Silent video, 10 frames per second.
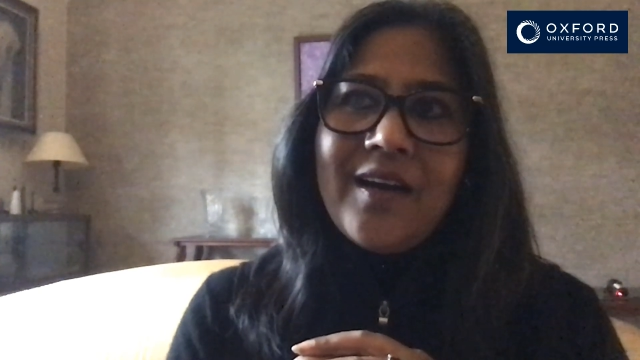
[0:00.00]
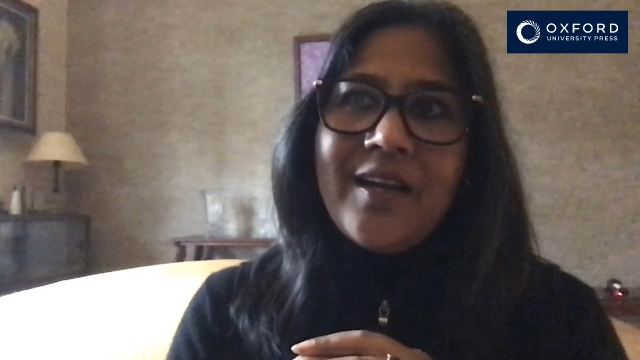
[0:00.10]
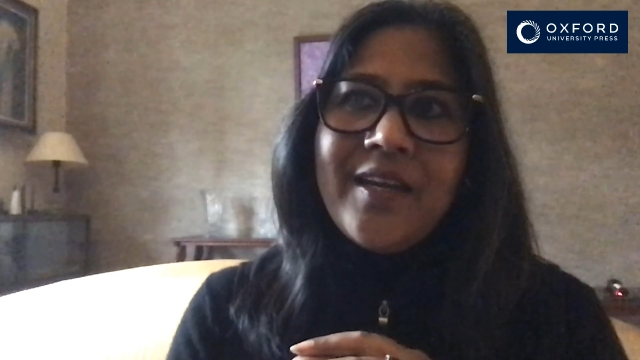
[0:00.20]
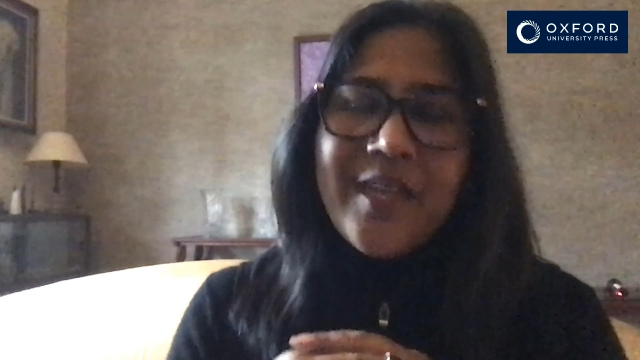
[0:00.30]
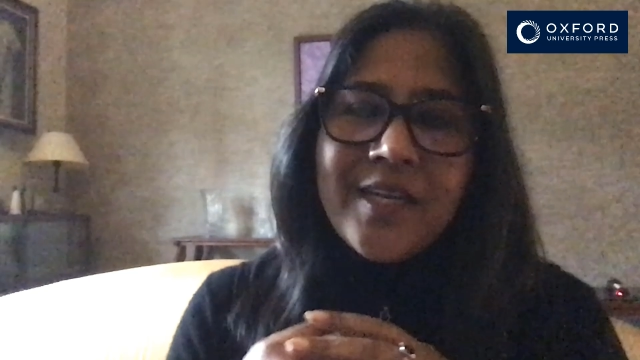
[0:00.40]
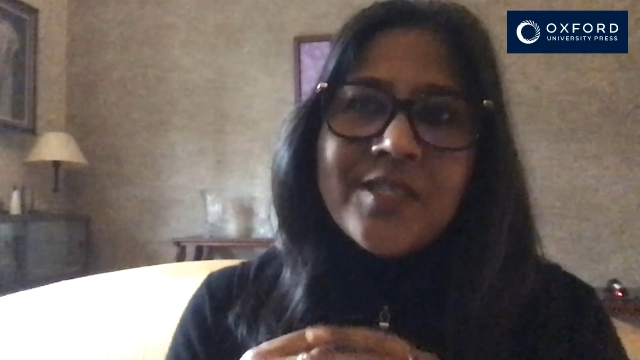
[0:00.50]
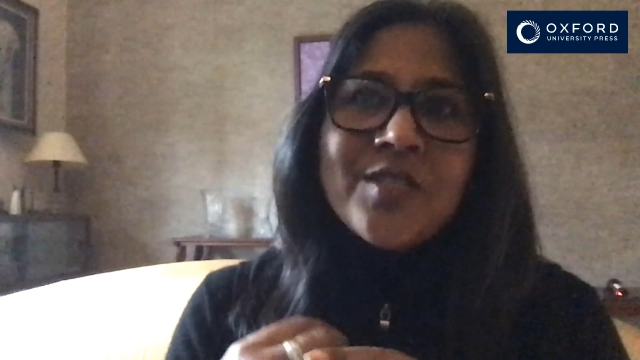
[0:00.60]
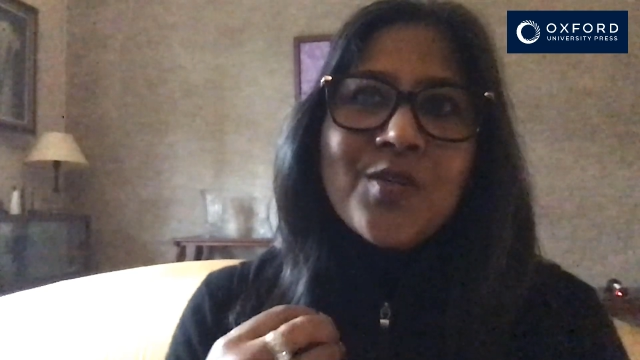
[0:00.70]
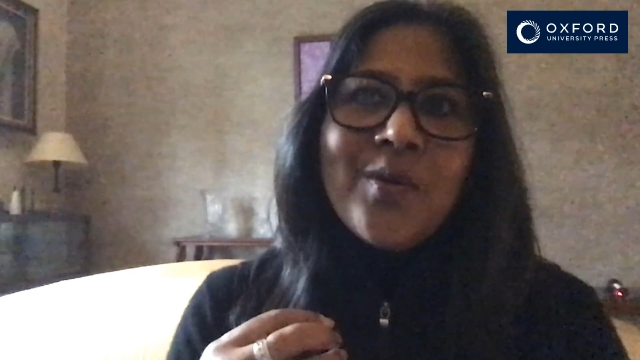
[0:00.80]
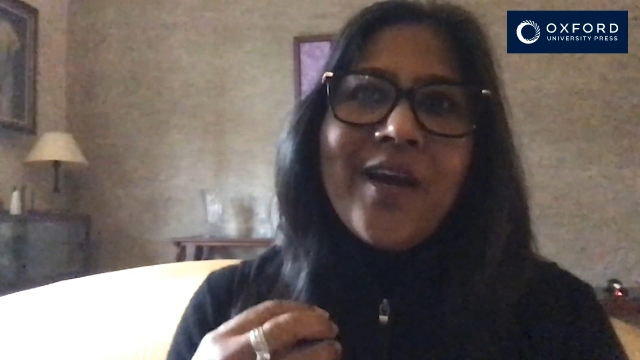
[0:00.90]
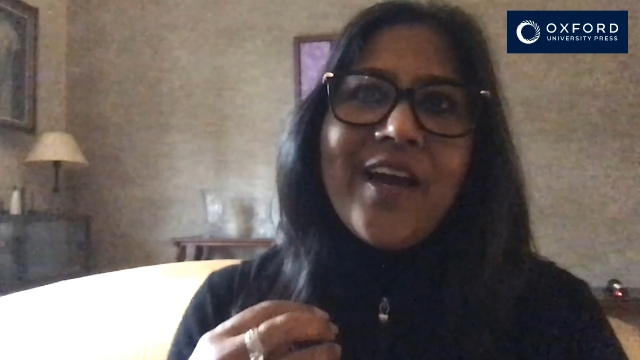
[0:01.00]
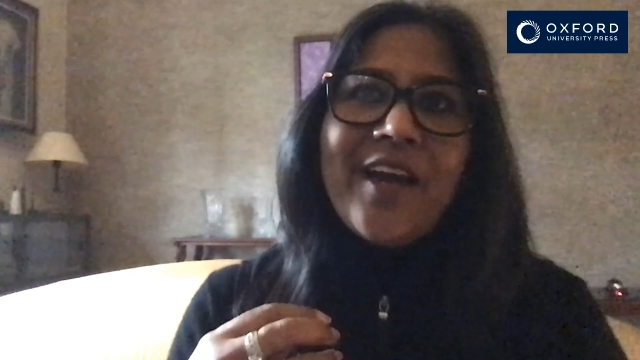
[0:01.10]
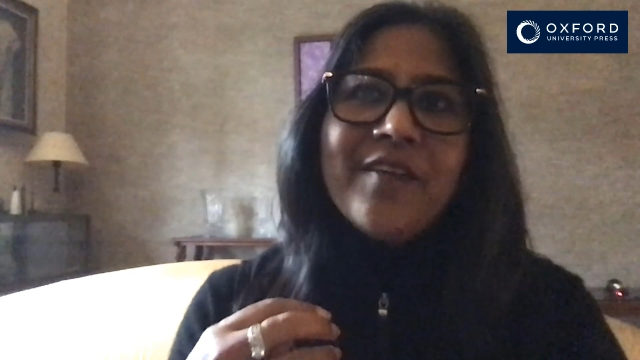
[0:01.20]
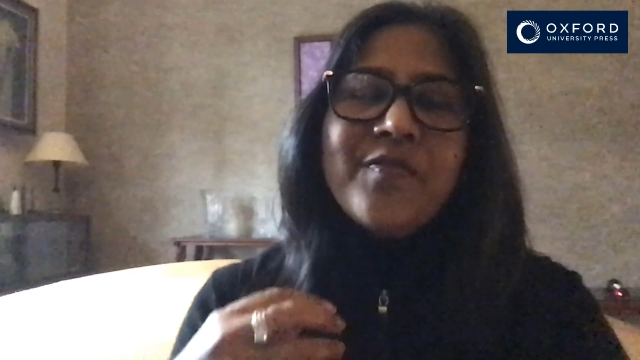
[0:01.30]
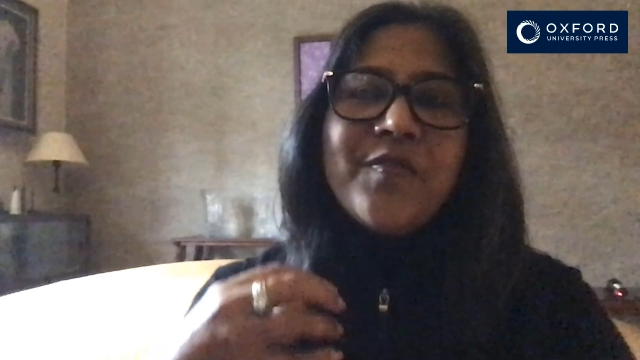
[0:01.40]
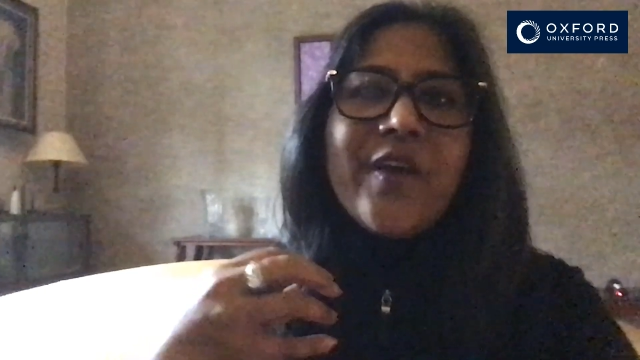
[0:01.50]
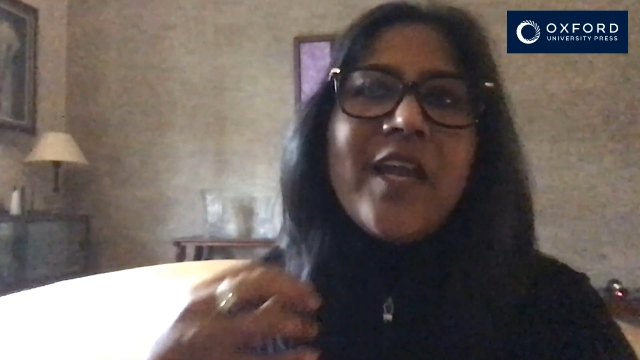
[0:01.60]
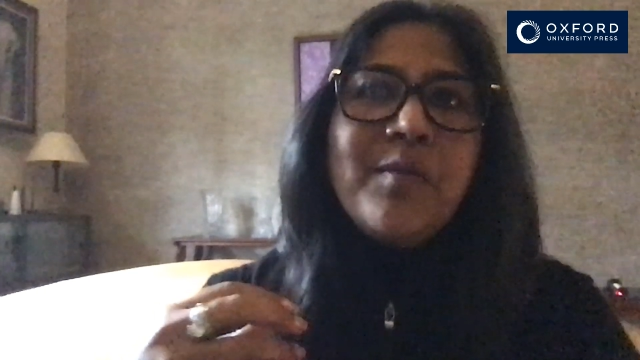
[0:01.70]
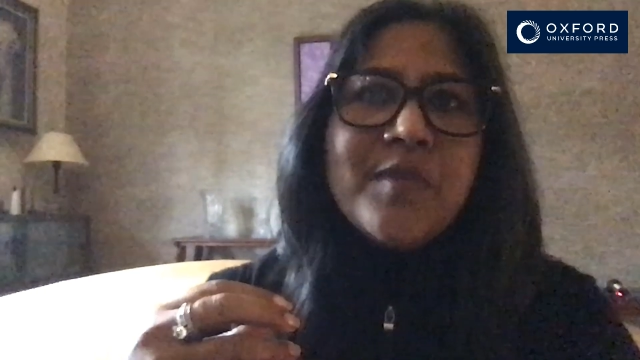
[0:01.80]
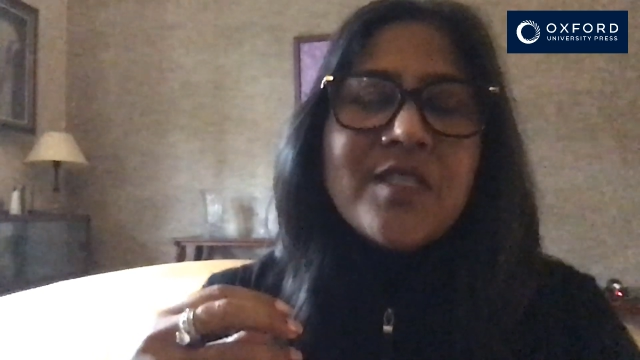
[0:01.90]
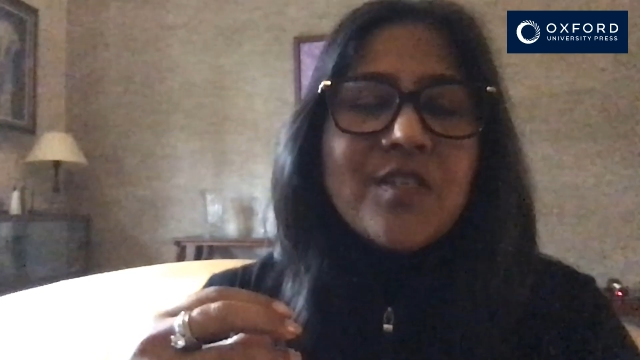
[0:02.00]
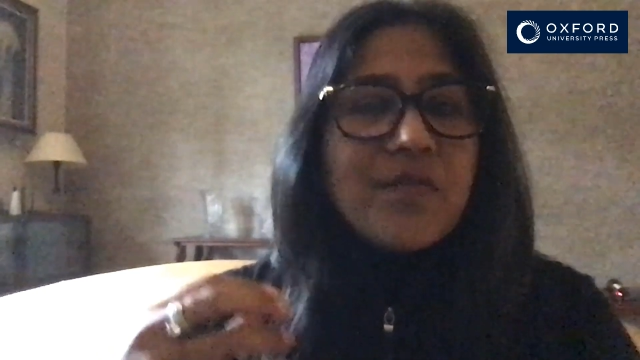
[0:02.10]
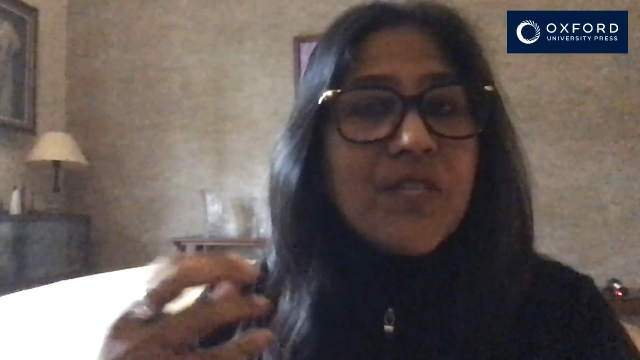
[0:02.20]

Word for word: need to have elements of